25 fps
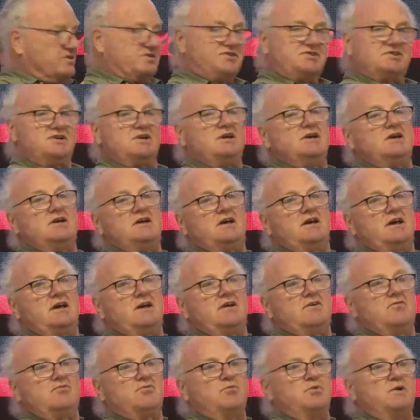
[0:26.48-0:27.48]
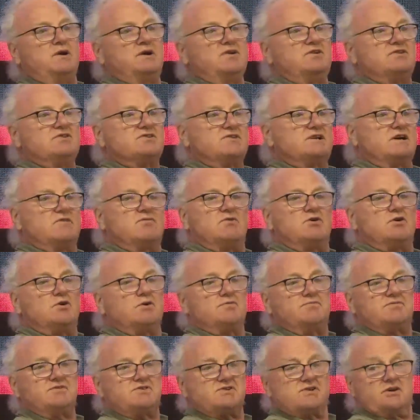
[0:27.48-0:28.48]
to see if we can just have a
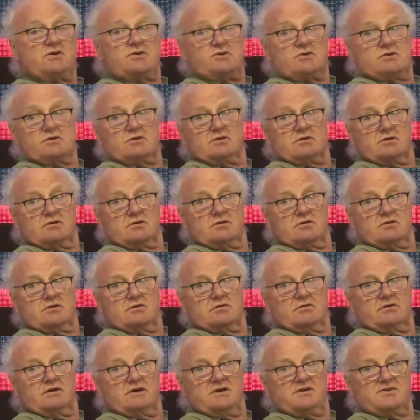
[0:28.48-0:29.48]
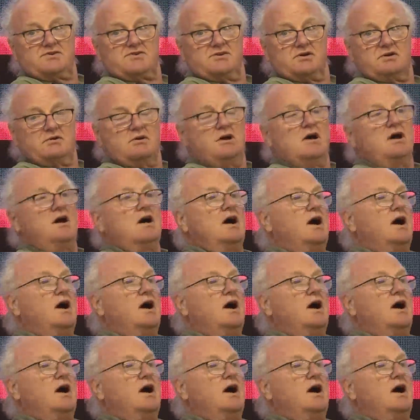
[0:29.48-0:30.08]
conversation, right? So